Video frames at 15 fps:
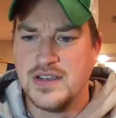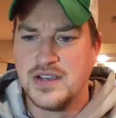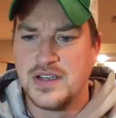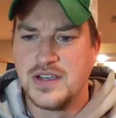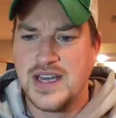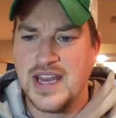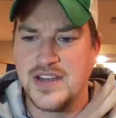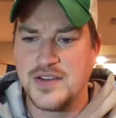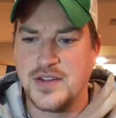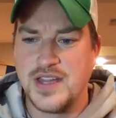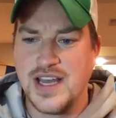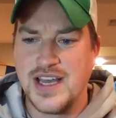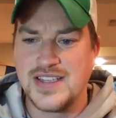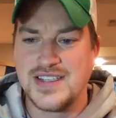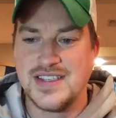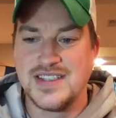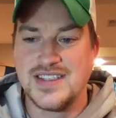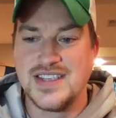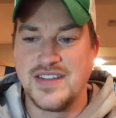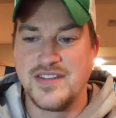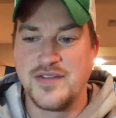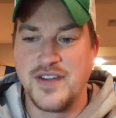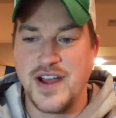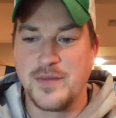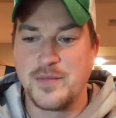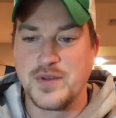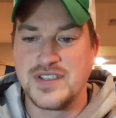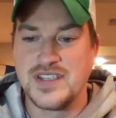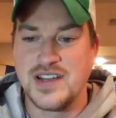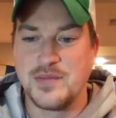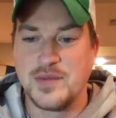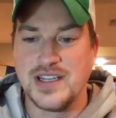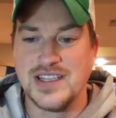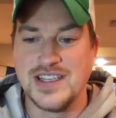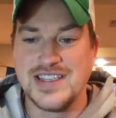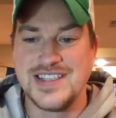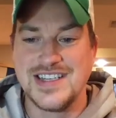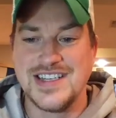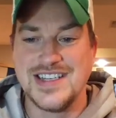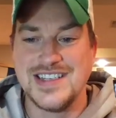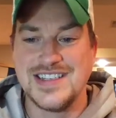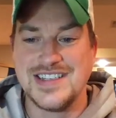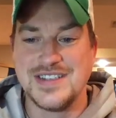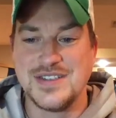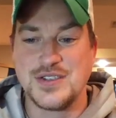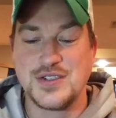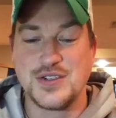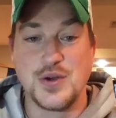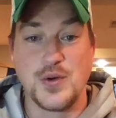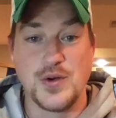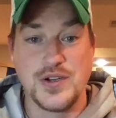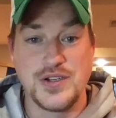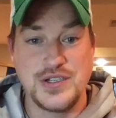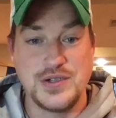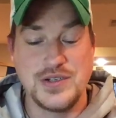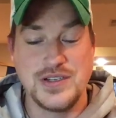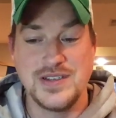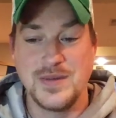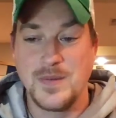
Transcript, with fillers: Can't do that since seventy-five percent of my listed is in storage unit.